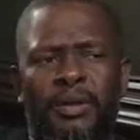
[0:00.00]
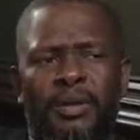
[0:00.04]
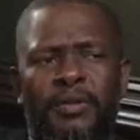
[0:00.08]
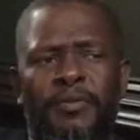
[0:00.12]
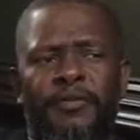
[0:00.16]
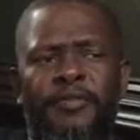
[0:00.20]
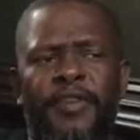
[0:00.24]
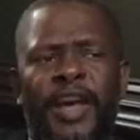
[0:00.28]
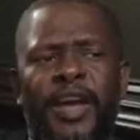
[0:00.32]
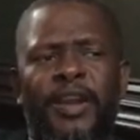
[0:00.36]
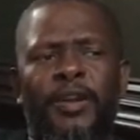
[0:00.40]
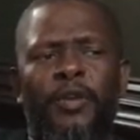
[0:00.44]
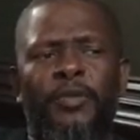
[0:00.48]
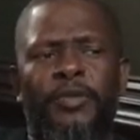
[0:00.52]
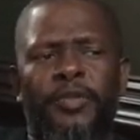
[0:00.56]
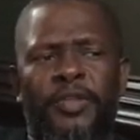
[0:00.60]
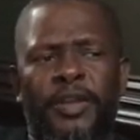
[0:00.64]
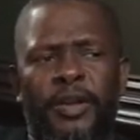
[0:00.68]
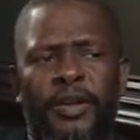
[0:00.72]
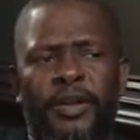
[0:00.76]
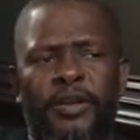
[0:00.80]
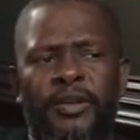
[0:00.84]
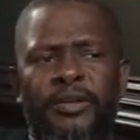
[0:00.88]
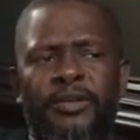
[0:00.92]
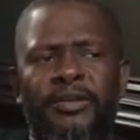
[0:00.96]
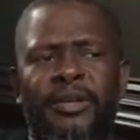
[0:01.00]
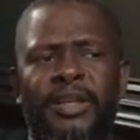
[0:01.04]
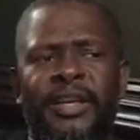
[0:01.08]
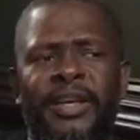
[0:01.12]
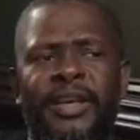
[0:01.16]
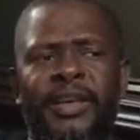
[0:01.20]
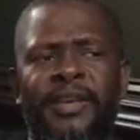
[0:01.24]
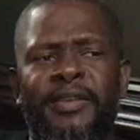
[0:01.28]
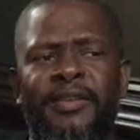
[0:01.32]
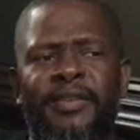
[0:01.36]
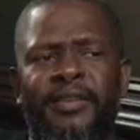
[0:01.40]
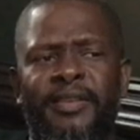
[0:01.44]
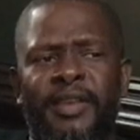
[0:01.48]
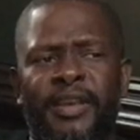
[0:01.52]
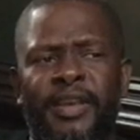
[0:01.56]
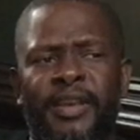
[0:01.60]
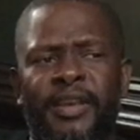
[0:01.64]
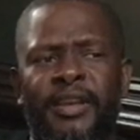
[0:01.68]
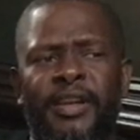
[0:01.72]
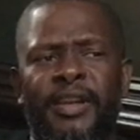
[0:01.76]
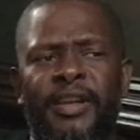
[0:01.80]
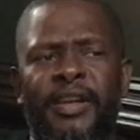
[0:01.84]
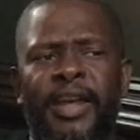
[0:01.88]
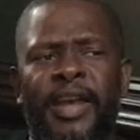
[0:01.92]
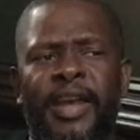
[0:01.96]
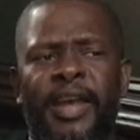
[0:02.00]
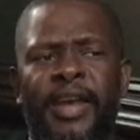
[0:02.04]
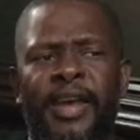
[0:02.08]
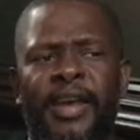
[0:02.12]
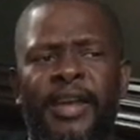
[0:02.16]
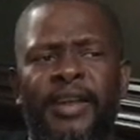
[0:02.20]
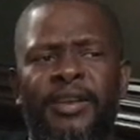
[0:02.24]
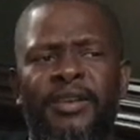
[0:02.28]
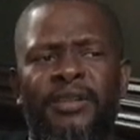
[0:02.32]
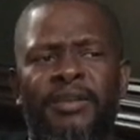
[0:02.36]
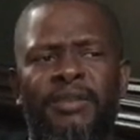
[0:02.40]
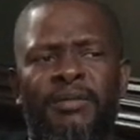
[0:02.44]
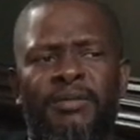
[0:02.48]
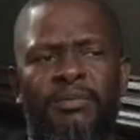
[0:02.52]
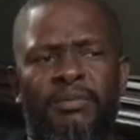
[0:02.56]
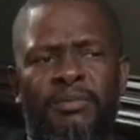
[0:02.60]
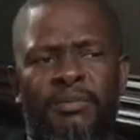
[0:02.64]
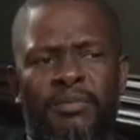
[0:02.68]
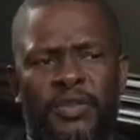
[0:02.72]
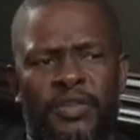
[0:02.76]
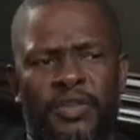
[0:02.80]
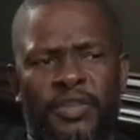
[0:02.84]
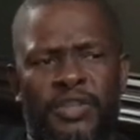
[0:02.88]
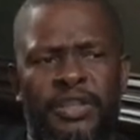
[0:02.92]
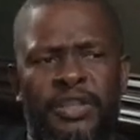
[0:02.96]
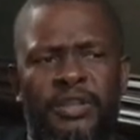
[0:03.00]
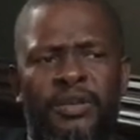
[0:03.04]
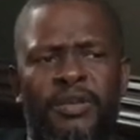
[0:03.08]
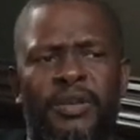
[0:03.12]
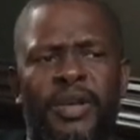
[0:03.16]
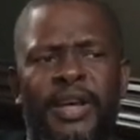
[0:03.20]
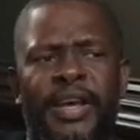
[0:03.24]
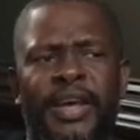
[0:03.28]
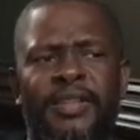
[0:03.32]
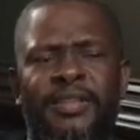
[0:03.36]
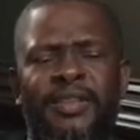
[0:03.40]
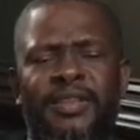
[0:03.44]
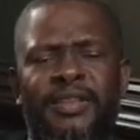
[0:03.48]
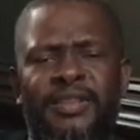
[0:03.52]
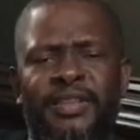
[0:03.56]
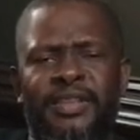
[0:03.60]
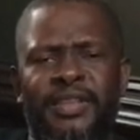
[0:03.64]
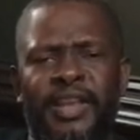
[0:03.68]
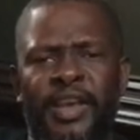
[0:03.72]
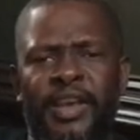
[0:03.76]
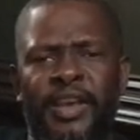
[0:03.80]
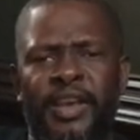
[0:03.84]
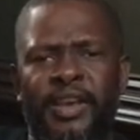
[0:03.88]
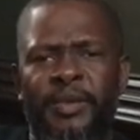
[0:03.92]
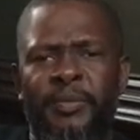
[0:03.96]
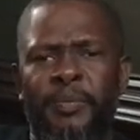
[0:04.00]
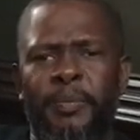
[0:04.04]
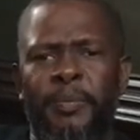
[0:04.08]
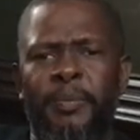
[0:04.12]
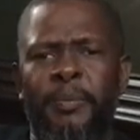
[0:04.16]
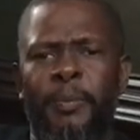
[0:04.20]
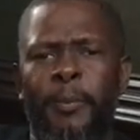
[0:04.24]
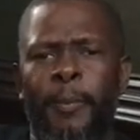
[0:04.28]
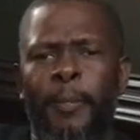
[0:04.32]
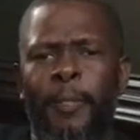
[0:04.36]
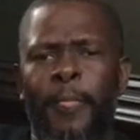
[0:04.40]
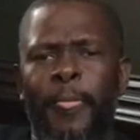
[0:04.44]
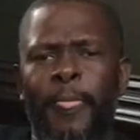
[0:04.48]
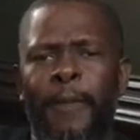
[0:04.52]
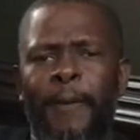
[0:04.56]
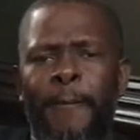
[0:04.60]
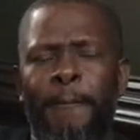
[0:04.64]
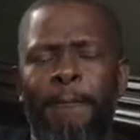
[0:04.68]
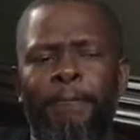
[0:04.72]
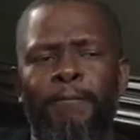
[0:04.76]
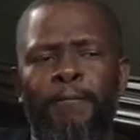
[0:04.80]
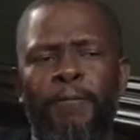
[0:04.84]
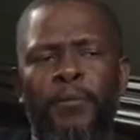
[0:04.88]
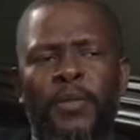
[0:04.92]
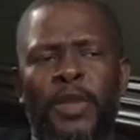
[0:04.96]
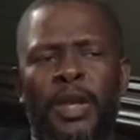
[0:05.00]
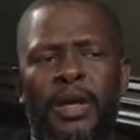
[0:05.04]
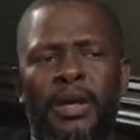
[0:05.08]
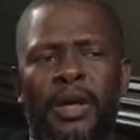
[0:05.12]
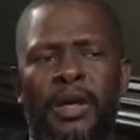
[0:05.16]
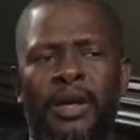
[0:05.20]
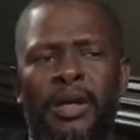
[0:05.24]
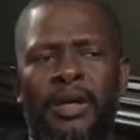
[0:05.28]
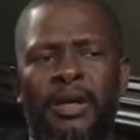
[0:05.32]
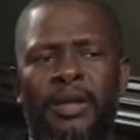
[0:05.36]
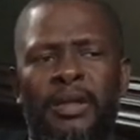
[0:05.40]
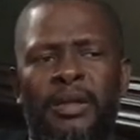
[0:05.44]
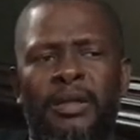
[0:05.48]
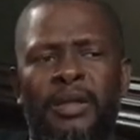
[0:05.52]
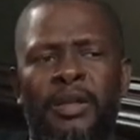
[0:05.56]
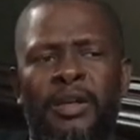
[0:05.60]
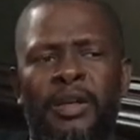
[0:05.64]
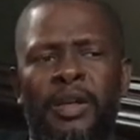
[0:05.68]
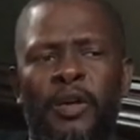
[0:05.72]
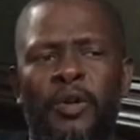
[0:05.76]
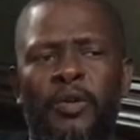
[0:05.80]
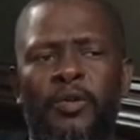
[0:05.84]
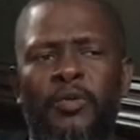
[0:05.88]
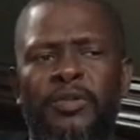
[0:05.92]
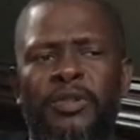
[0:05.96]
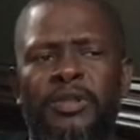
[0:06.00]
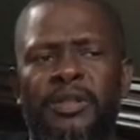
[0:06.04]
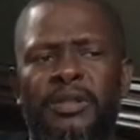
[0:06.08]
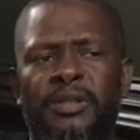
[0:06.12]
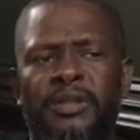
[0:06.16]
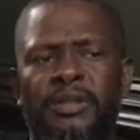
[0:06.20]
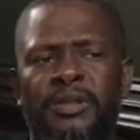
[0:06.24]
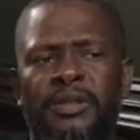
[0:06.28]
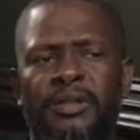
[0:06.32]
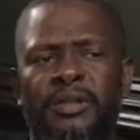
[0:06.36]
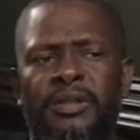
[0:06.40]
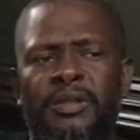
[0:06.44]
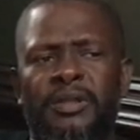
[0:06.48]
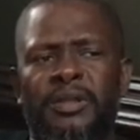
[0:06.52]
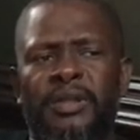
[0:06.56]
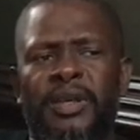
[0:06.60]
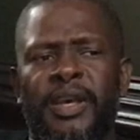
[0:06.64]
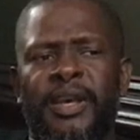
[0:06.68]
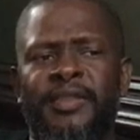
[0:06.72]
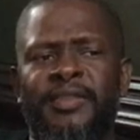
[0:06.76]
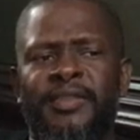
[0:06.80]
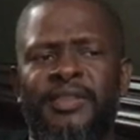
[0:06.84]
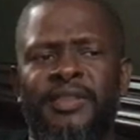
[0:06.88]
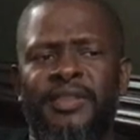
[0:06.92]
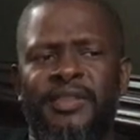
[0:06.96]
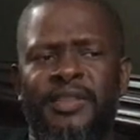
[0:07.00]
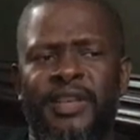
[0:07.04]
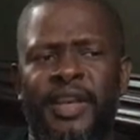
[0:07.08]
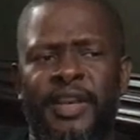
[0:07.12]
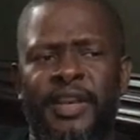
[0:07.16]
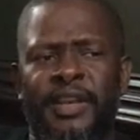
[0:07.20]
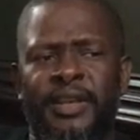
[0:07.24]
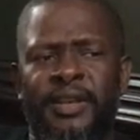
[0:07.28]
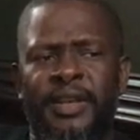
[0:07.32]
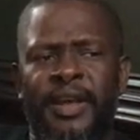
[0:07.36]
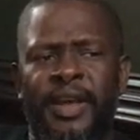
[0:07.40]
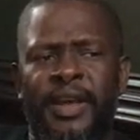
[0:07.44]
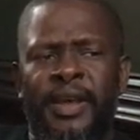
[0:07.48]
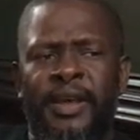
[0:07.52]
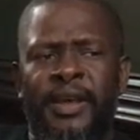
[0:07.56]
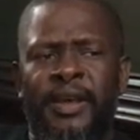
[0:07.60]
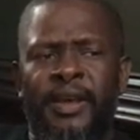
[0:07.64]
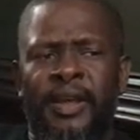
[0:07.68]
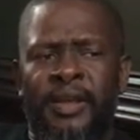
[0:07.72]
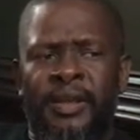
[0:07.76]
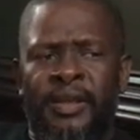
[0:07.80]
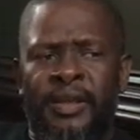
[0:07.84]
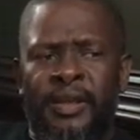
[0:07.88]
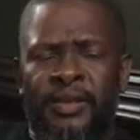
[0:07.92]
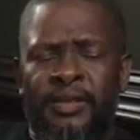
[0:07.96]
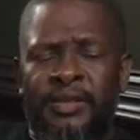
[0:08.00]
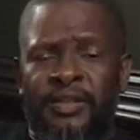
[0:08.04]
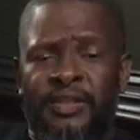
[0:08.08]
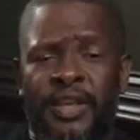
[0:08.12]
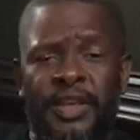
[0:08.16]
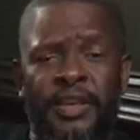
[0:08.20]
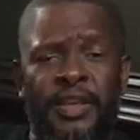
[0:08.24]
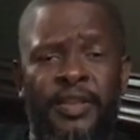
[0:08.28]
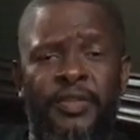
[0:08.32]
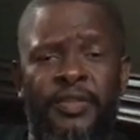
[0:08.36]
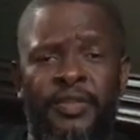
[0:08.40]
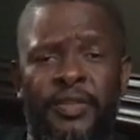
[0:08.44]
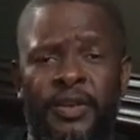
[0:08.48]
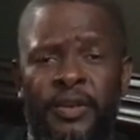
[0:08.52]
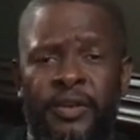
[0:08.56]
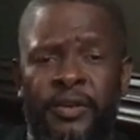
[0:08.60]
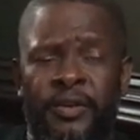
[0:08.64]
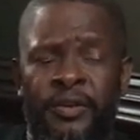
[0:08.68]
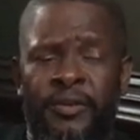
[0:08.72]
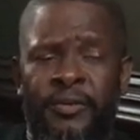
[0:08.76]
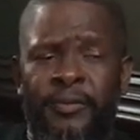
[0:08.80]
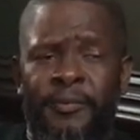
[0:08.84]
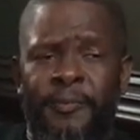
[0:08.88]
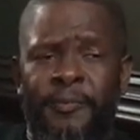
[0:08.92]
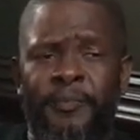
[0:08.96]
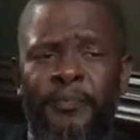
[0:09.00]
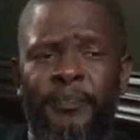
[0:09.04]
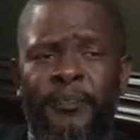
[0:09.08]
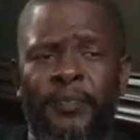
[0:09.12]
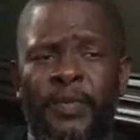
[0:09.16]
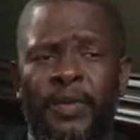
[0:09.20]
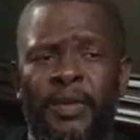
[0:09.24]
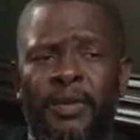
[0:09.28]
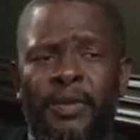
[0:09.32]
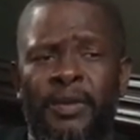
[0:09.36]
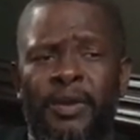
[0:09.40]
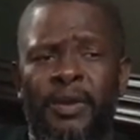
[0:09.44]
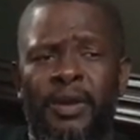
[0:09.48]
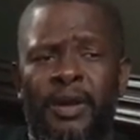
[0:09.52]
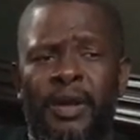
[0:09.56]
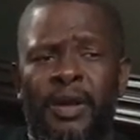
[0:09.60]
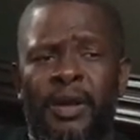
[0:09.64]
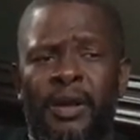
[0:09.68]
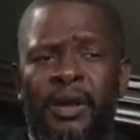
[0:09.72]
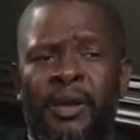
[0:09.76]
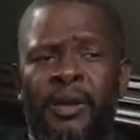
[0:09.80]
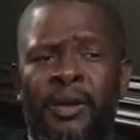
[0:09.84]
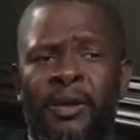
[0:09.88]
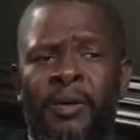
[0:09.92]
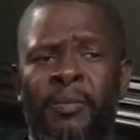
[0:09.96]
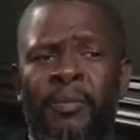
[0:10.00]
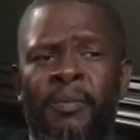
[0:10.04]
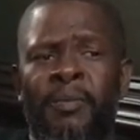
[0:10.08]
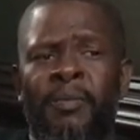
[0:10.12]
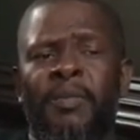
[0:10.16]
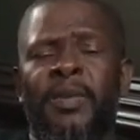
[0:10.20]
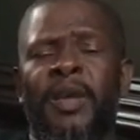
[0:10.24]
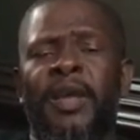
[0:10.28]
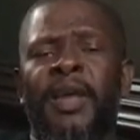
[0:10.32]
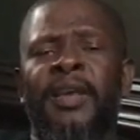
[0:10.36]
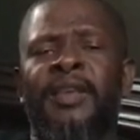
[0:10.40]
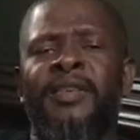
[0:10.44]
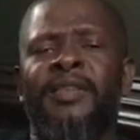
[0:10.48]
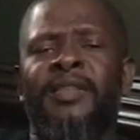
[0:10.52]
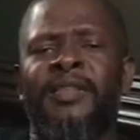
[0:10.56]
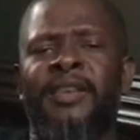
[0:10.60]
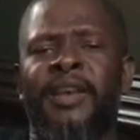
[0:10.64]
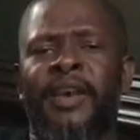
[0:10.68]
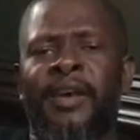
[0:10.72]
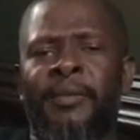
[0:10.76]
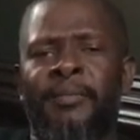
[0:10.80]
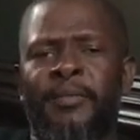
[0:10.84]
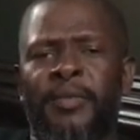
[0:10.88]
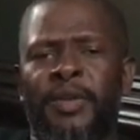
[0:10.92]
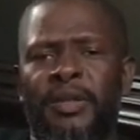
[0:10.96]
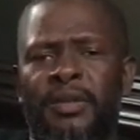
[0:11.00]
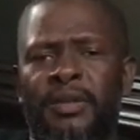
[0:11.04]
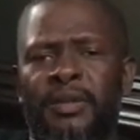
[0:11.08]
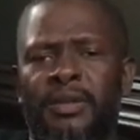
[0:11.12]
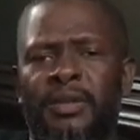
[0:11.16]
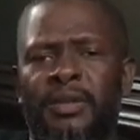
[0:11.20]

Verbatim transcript: the final third, like I said, it had still had the same uh, notes as the second uh, uh, second third, um, except